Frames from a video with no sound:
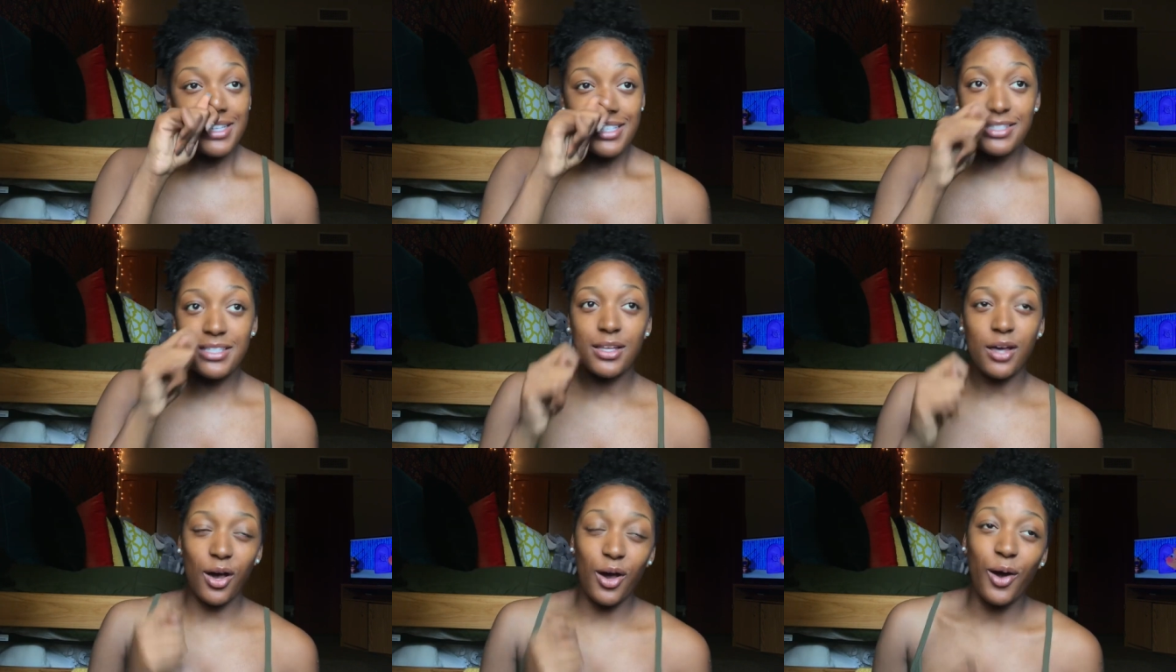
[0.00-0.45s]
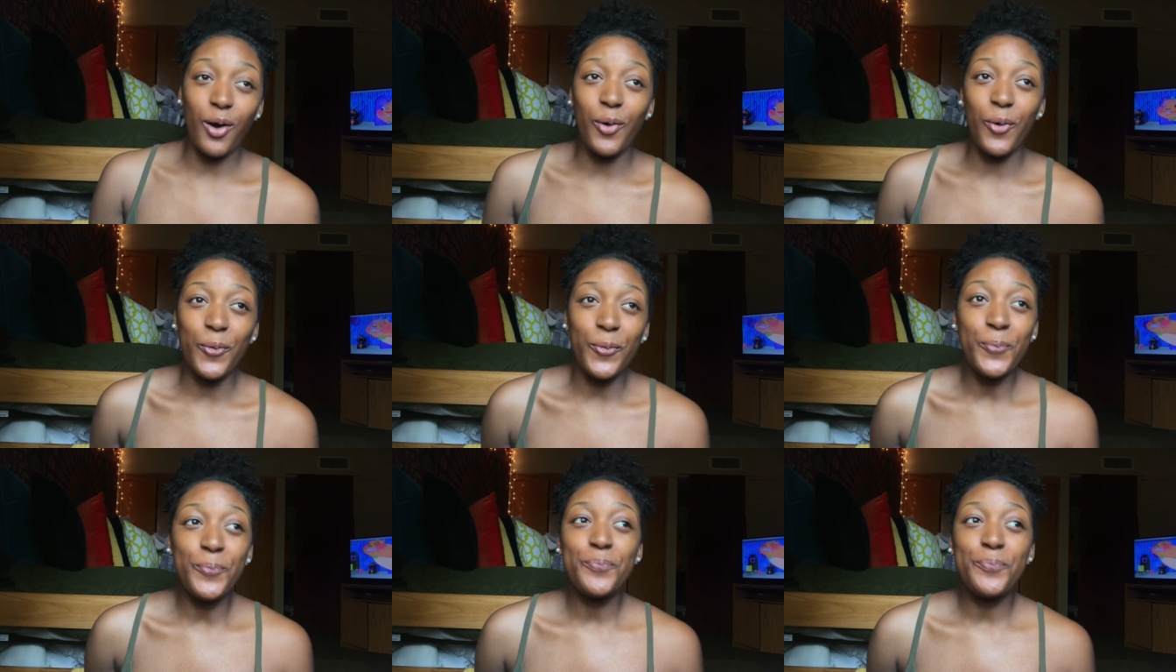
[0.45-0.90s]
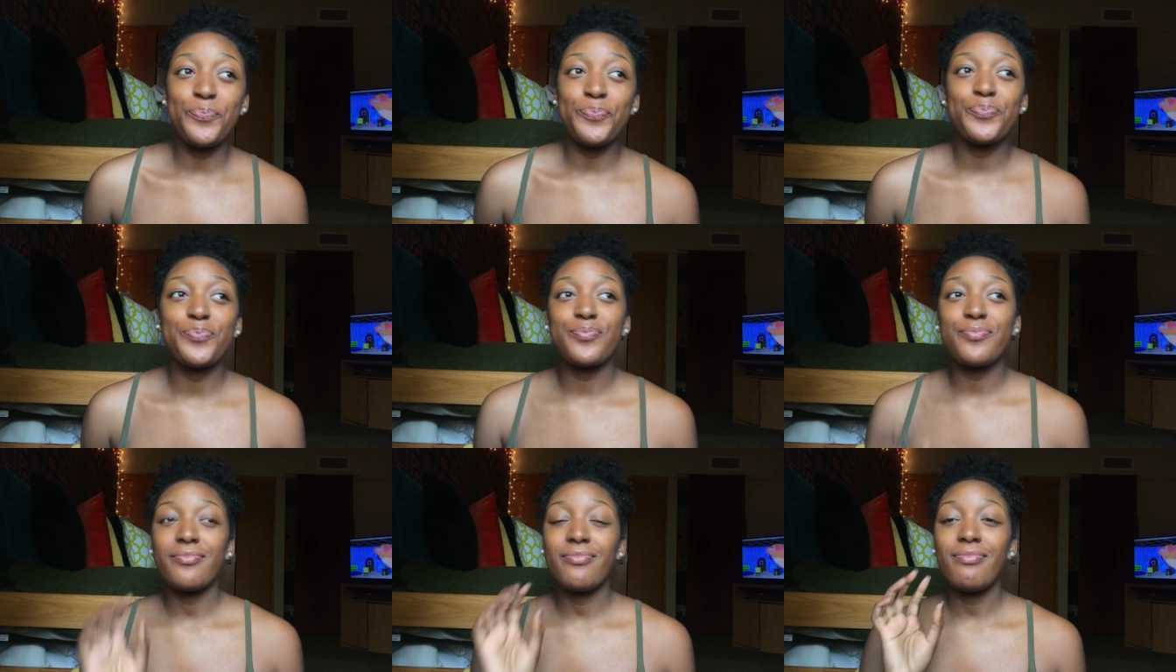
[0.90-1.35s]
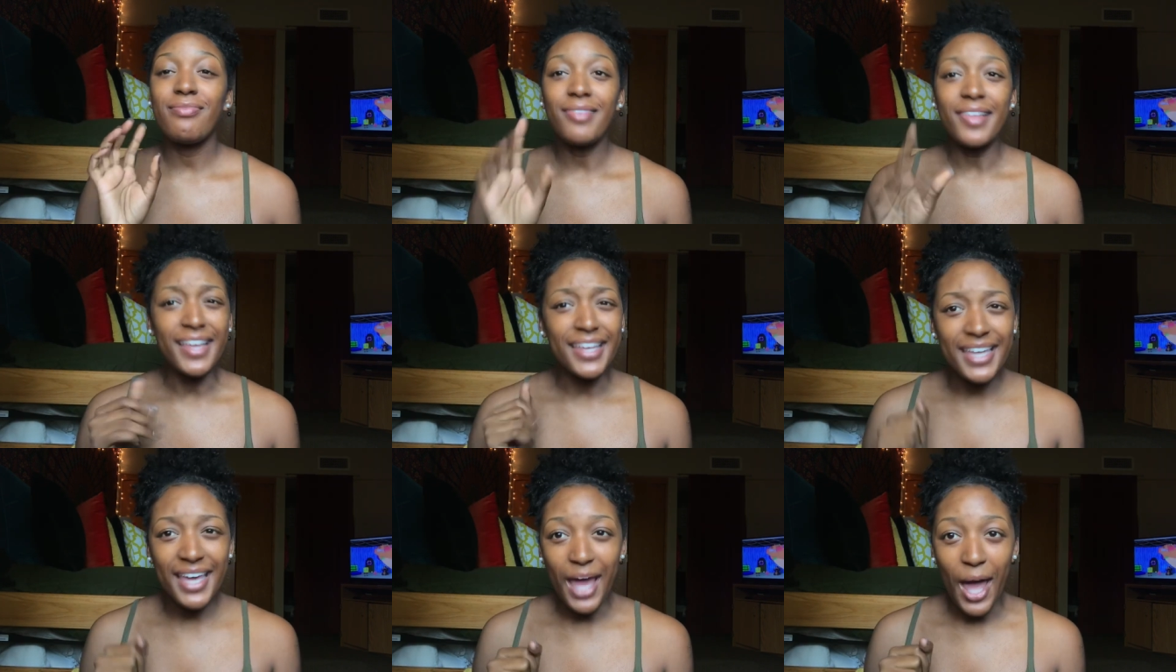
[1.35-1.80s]
So
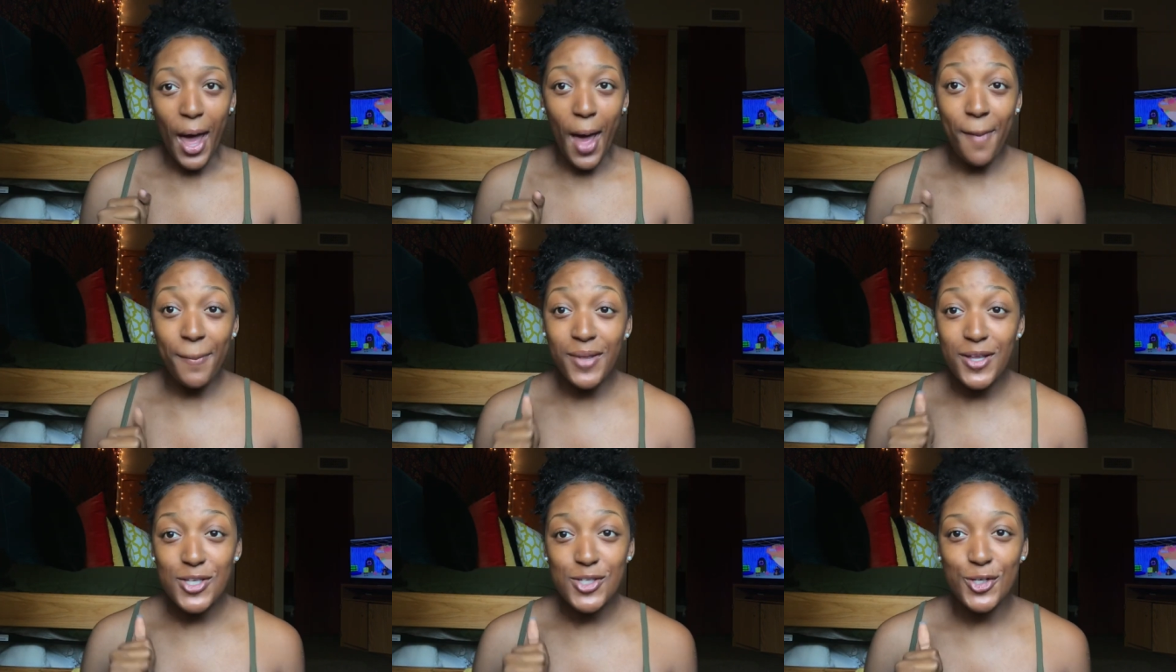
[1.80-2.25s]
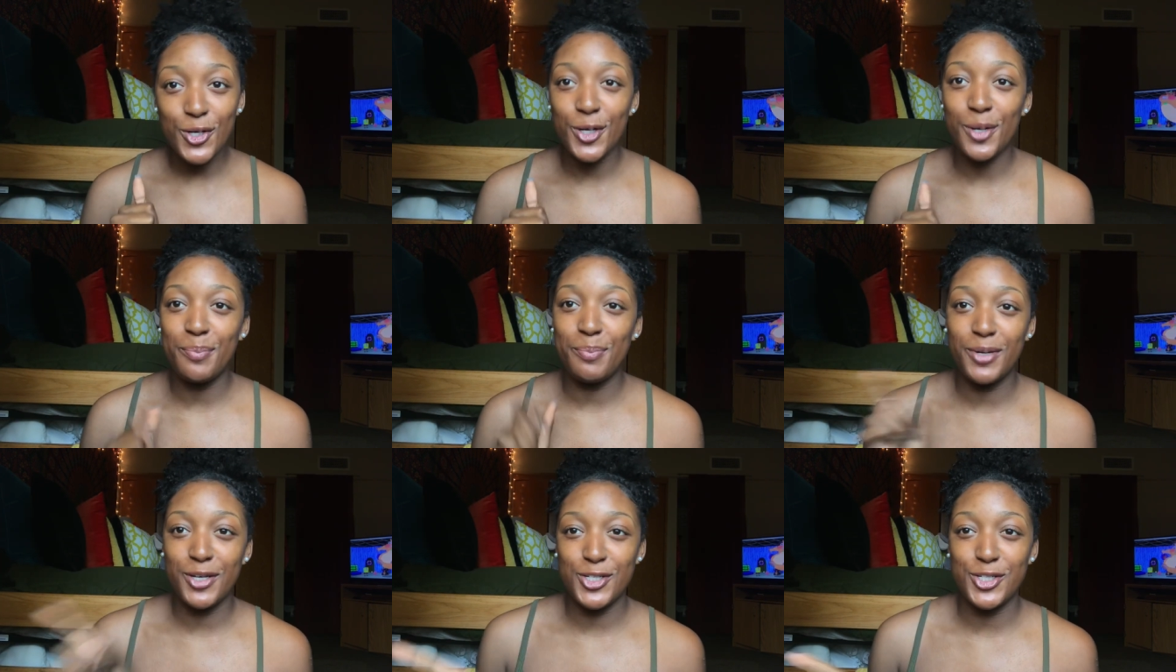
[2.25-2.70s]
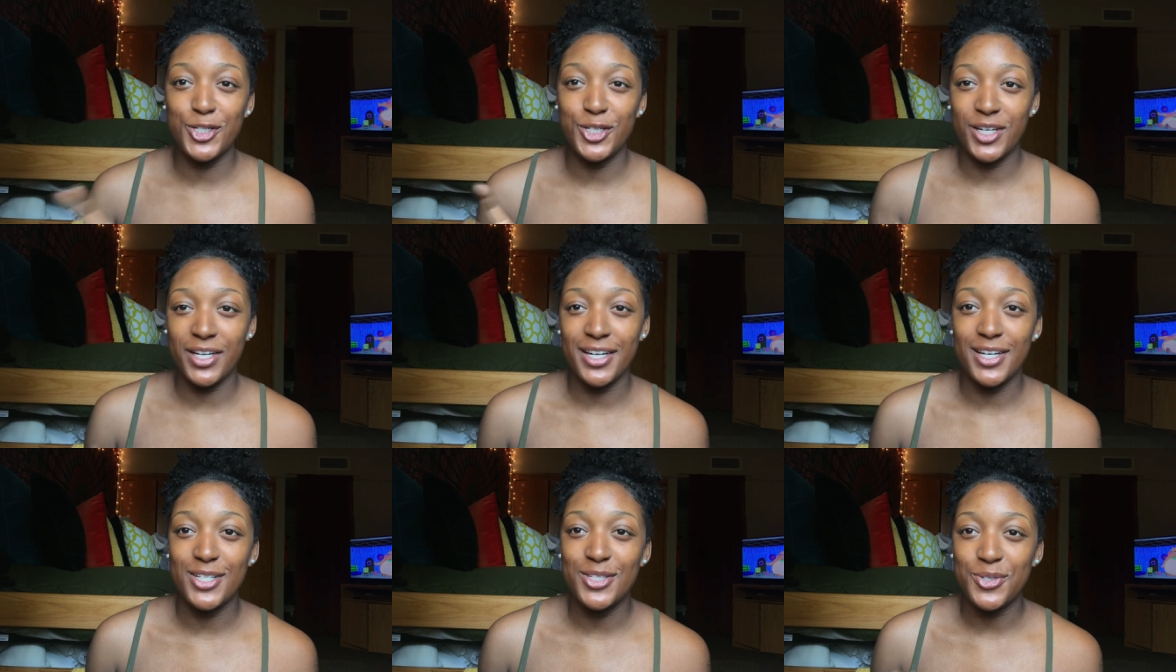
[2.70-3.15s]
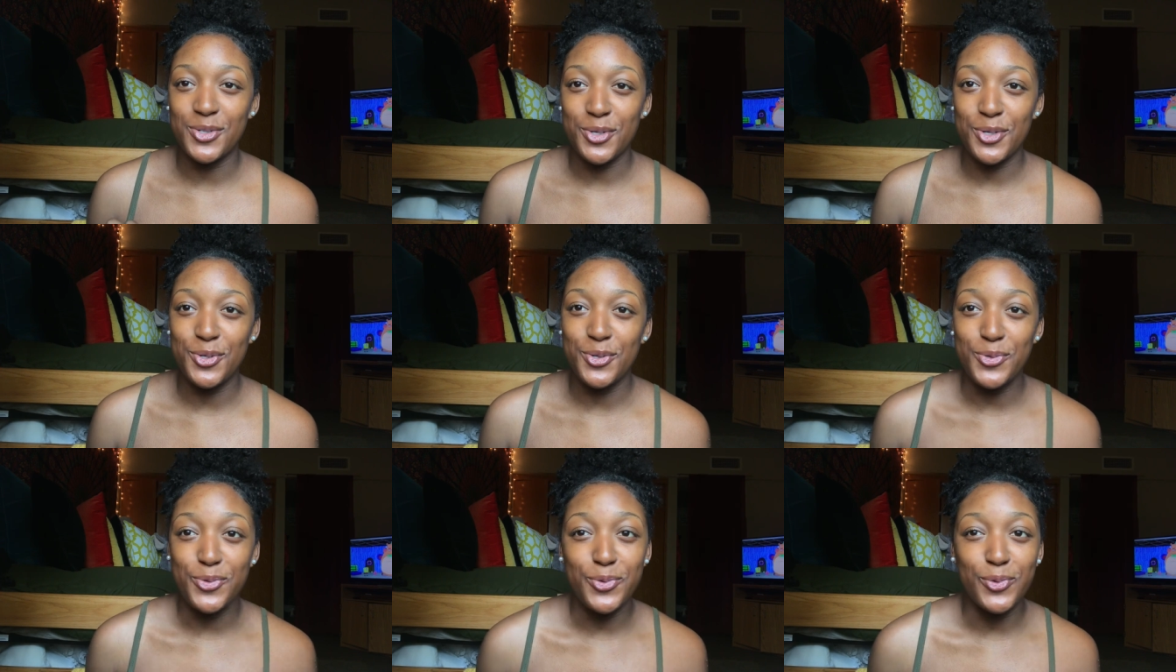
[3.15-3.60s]
yeah, I'm gonna insert a picture here so
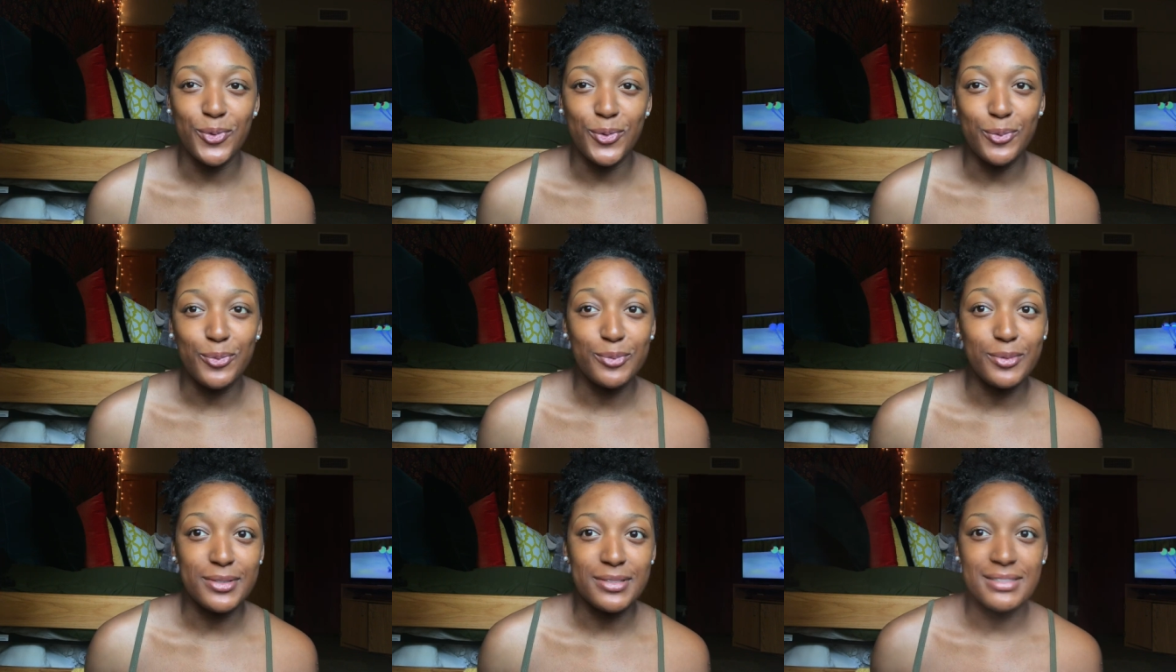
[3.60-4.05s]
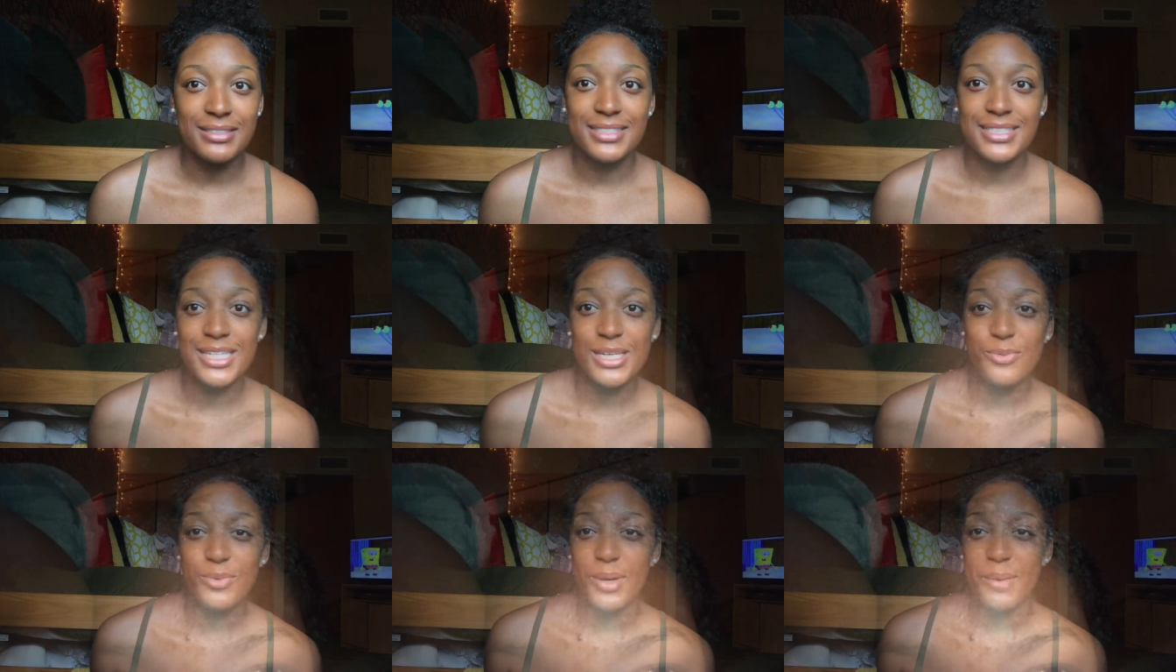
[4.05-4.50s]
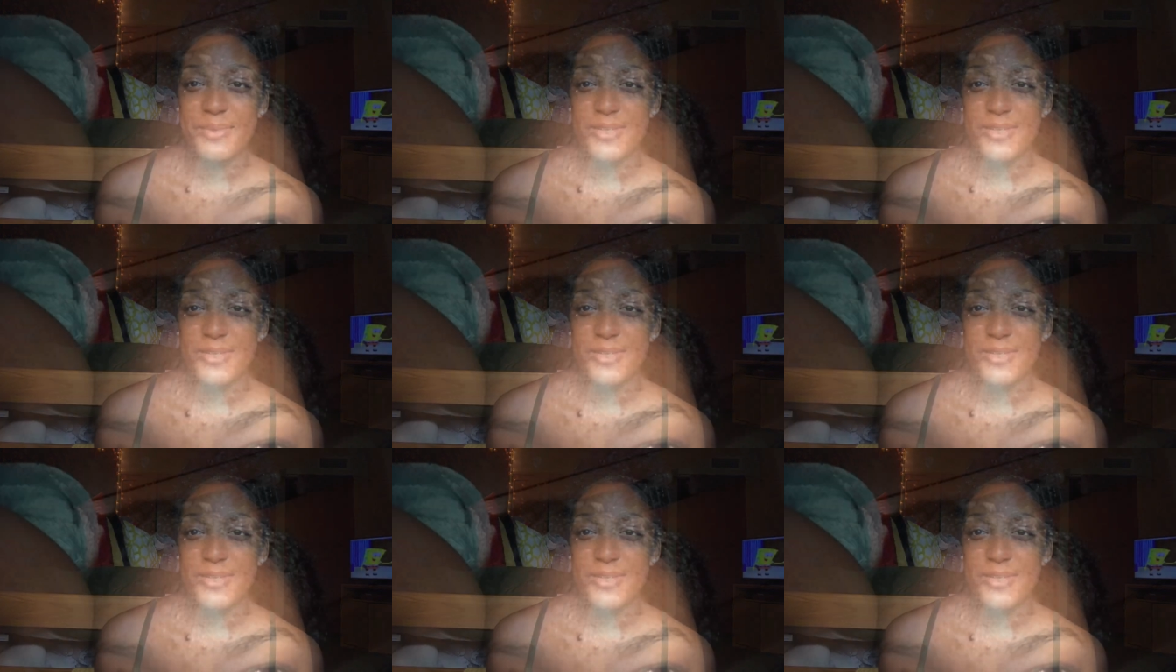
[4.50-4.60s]
you see what